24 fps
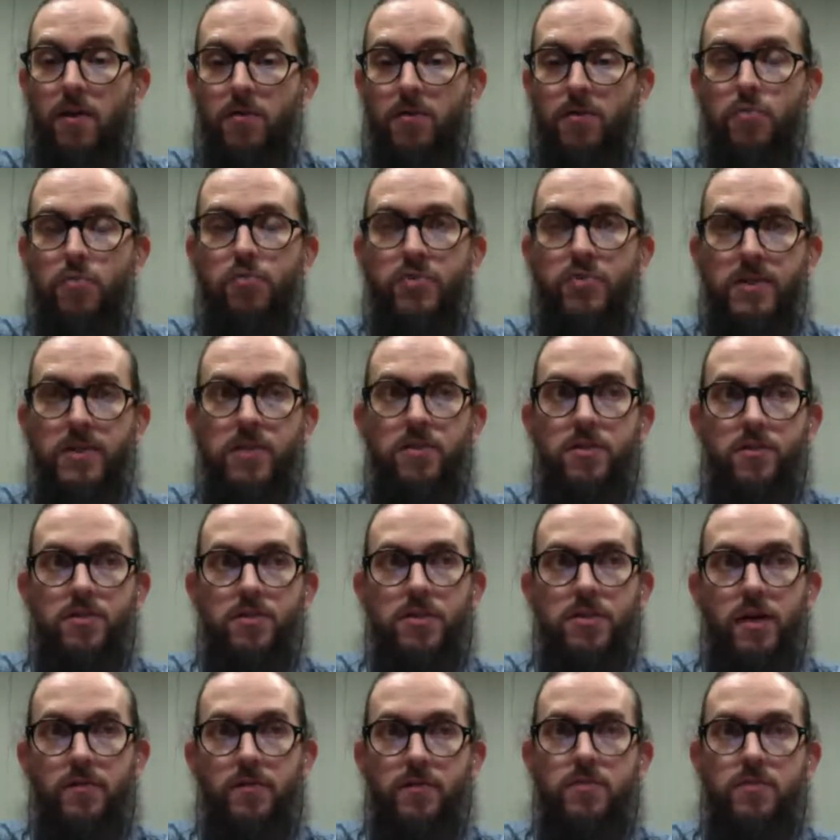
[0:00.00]
you present
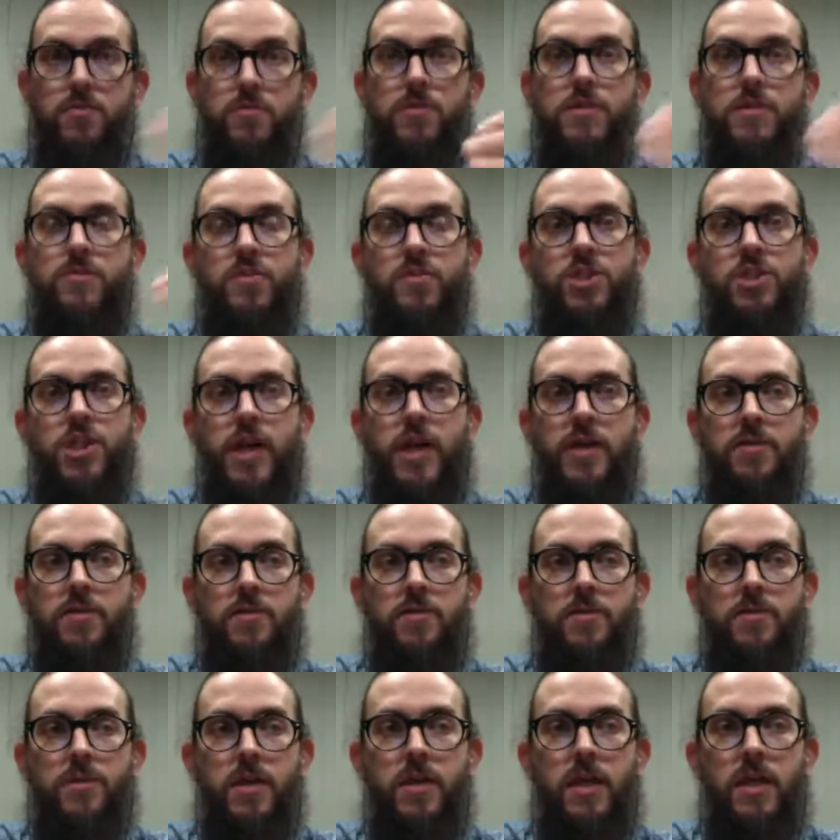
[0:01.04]
yourself on those different
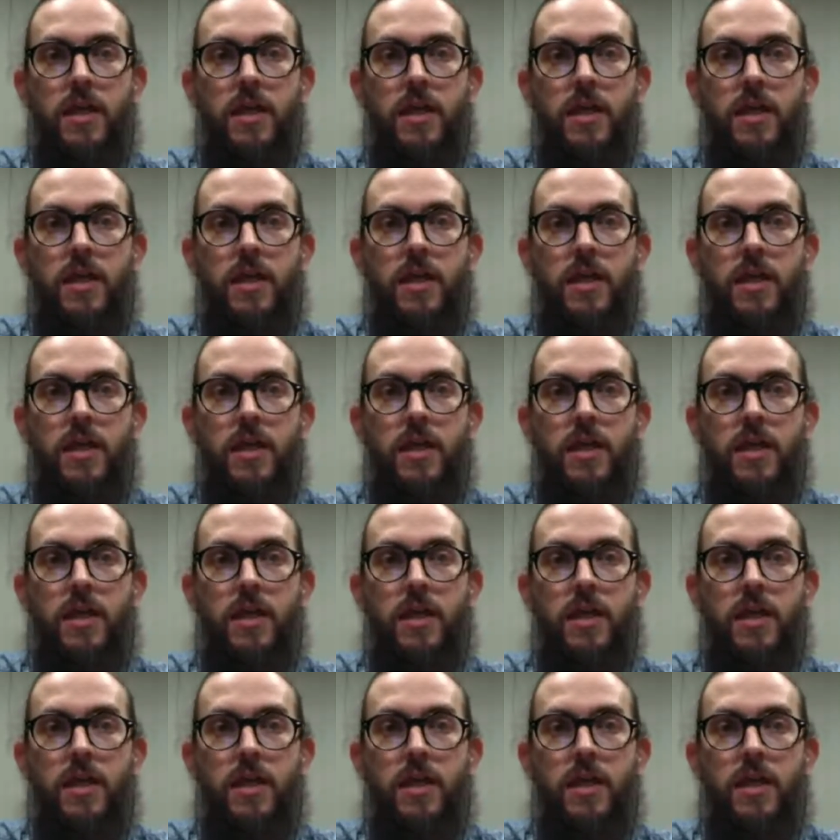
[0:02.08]
channels.